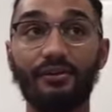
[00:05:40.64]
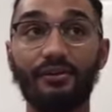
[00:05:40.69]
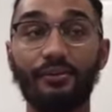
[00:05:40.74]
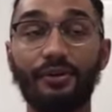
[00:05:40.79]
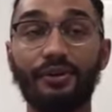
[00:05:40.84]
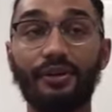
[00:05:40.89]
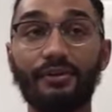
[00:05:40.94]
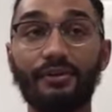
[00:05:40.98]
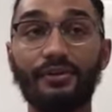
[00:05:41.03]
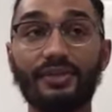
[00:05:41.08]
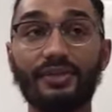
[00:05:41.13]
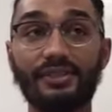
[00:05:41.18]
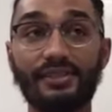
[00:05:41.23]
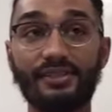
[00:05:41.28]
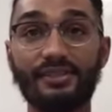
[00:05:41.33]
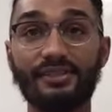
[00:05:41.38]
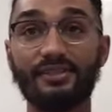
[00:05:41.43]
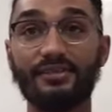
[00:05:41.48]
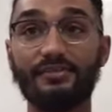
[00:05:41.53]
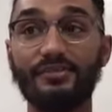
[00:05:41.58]
working with
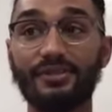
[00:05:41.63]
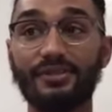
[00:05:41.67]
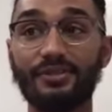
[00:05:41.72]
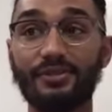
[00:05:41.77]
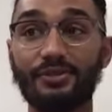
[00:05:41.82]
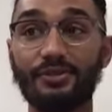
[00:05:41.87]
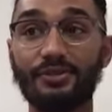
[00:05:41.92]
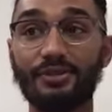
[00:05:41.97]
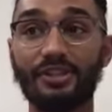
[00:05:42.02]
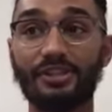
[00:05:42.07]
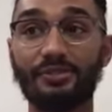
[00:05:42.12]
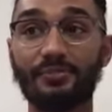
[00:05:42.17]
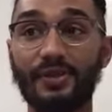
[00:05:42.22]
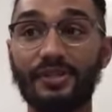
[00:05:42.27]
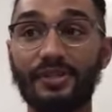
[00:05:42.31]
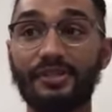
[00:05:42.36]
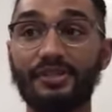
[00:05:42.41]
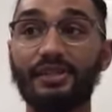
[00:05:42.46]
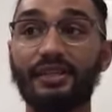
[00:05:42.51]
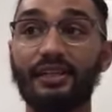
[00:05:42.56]
systems and youth,
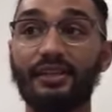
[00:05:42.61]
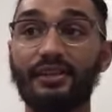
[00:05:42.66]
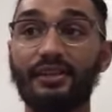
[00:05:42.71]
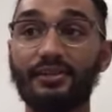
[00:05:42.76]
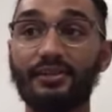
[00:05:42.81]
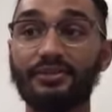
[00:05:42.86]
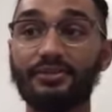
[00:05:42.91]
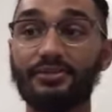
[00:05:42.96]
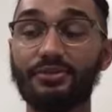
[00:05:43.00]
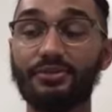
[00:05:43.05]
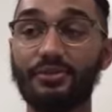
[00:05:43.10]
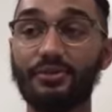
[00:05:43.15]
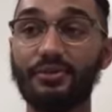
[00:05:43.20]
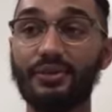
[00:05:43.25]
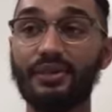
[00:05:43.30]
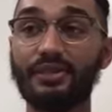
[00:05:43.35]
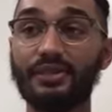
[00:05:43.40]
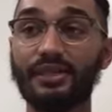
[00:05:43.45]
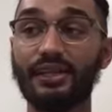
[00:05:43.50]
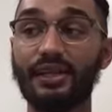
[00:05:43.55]
especially like their
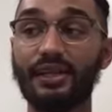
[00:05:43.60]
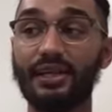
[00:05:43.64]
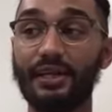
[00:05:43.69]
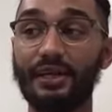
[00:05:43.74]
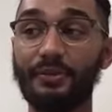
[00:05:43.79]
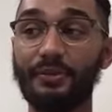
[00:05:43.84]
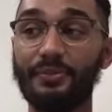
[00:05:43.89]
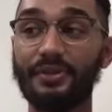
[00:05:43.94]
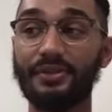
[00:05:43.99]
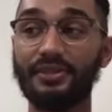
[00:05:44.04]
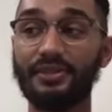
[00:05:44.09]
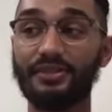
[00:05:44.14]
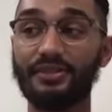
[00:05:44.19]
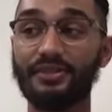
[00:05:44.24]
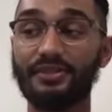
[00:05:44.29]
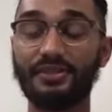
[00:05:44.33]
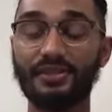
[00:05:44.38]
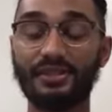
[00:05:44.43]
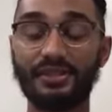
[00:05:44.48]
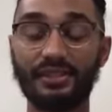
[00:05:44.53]
stories, like help each
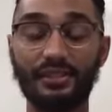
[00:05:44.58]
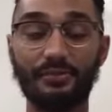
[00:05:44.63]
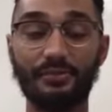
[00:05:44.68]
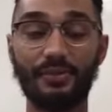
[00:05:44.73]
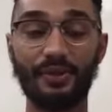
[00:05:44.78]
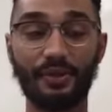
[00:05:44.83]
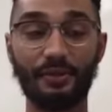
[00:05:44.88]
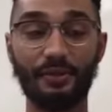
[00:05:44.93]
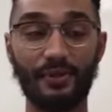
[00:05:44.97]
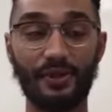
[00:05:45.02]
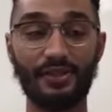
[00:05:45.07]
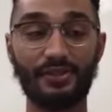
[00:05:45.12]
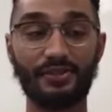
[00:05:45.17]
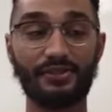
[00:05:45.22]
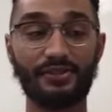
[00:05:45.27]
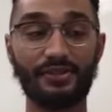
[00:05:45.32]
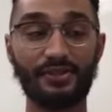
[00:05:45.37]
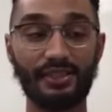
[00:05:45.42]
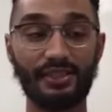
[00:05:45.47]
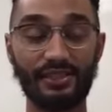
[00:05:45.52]
other see bigger
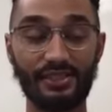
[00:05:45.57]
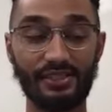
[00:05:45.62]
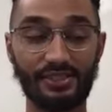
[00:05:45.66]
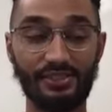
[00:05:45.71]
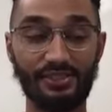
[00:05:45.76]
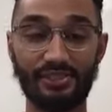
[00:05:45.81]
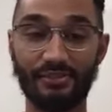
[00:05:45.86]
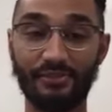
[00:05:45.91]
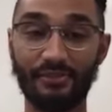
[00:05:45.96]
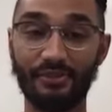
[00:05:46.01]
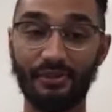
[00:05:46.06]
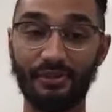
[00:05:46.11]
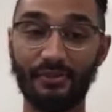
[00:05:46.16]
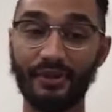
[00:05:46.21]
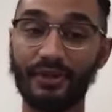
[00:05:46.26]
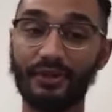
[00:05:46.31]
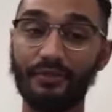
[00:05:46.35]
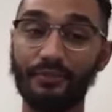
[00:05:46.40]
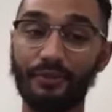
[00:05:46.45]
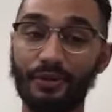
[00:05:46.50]
pictures, see the system a little
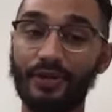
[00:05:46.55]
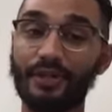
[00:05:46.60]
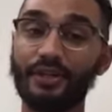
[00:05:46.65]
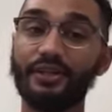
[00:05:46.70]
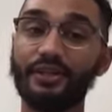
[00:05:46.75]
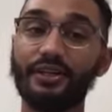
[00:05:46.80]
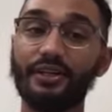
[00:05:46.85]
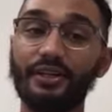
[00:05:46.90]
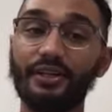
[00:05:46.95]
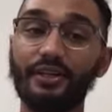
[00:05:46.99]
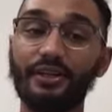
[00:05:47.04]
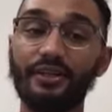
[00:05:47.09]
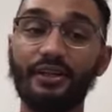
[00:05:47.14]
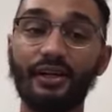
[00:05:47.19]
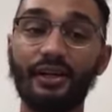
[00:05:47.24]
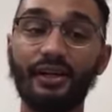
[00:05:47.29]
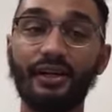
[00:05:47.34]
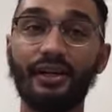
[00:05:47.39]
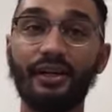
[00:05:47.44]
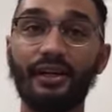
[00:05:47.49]
bit more clear
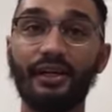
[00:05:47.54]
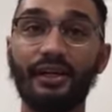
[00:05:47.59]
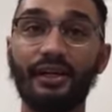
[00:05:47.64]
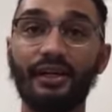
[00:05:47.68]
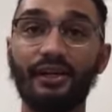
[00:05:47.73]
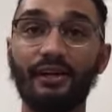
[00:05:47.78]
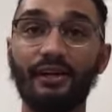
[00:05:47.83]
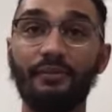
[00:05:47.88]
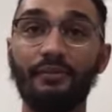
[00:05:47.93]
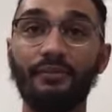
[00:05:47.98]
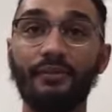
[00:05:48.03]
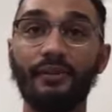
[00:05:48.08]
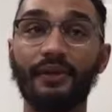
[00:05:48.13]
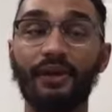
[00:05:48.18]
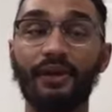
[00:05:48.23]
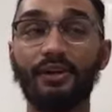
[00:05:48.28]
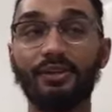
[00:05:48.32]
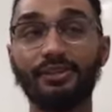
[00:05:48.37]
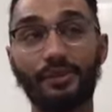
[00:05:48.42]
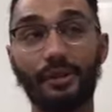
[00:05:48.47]
and um and
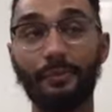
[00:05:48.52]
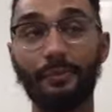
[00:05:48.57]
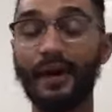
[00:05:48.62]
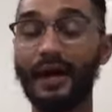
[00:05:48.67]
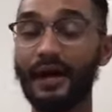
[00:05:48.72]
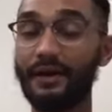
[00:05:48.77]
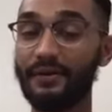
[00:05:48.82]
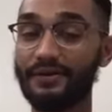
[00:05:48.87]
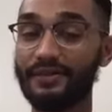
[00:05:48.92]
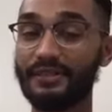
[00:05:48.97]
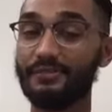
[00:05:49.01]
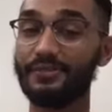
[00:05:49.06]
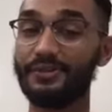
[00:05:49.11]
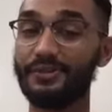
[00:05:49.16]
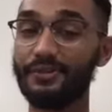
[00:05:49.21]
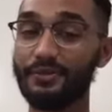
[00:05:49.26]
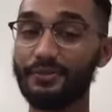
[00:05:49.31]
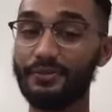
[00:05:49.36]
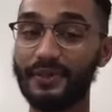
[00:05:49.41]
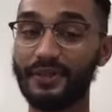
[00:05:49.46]
also empowers them
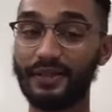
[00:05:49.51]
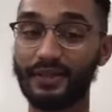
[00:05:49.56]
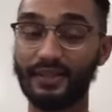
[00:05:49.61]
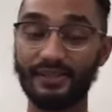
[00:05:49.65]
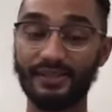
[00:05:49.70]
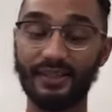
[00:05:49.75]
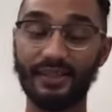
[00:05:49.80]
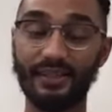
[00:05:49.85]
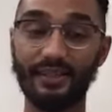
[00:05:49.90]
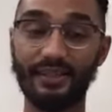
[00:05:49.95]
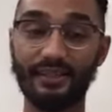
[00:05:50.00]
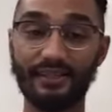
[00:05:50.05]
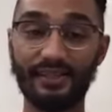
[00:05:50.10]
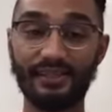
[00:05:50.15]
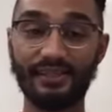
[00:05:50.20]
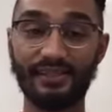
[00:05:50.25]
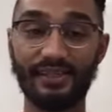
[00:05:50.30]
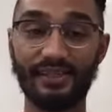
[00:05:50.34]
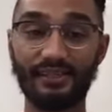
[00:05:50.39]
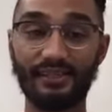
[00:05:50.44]
too because they get the
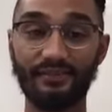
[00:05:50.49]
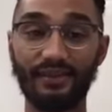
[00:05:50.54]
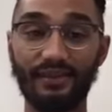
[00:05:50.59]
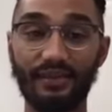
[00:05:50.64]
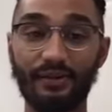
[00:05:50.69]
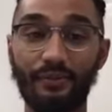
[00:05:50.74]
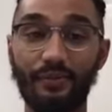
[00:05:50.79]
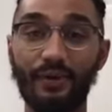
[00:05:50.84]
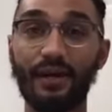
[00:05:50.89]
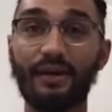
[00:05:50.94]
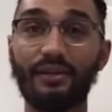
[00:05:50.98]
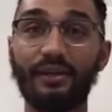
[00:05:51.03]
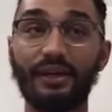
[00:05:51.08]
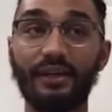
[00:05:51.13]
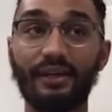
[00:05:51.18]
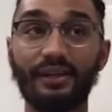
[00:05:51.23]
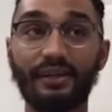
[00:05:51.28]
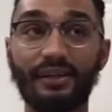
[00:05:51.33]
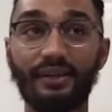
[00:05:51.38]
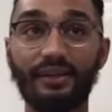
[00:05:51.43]
sense of like wow
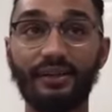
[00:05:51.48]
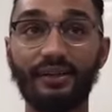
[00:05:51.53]
like